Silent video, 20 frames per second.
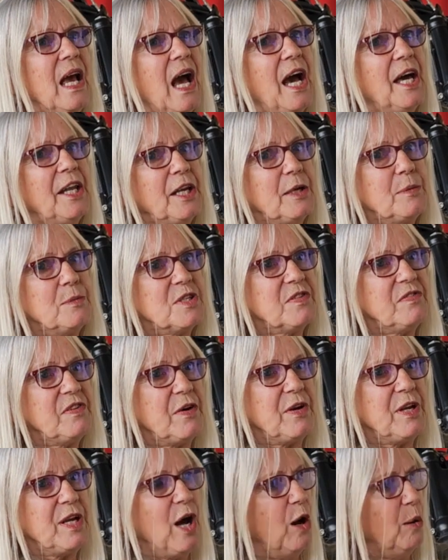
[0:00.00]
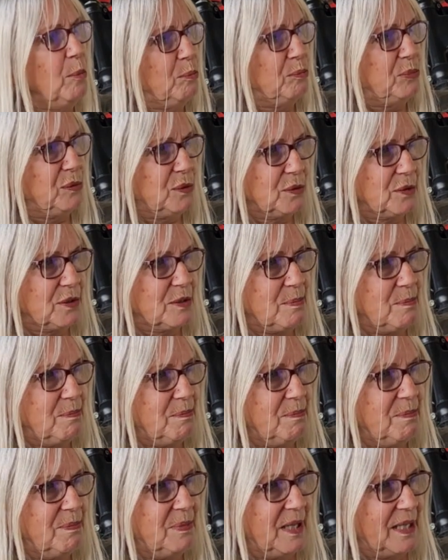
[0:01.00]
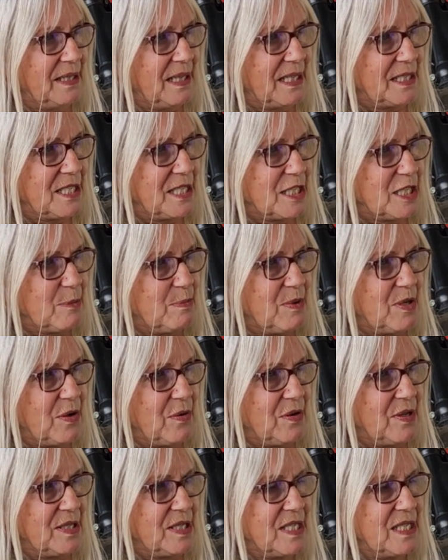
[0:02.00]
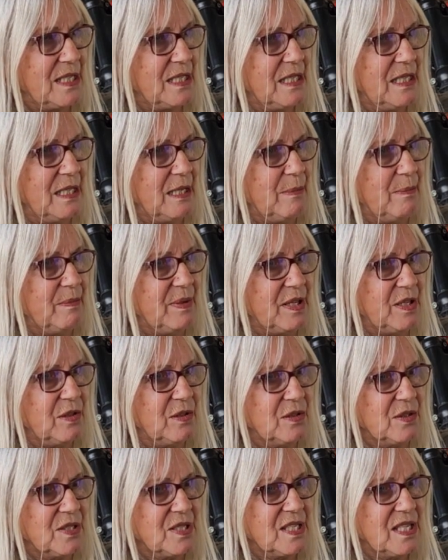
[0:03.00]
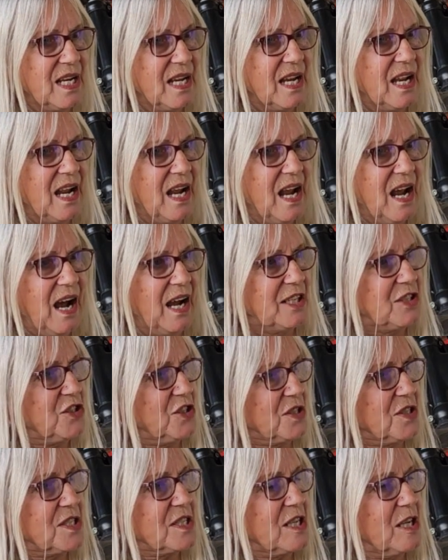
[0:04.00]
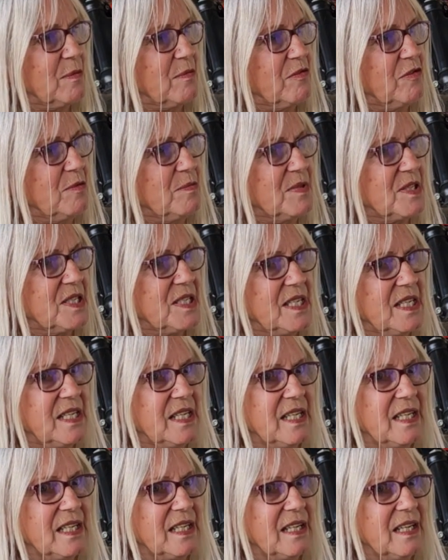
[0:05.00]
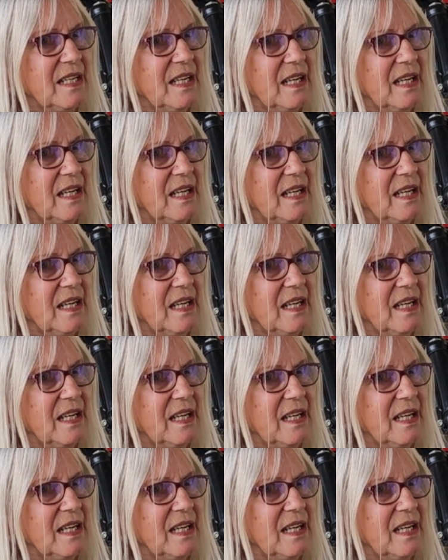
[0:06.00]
And I was very humbled by that experience, because I'd just come from seeing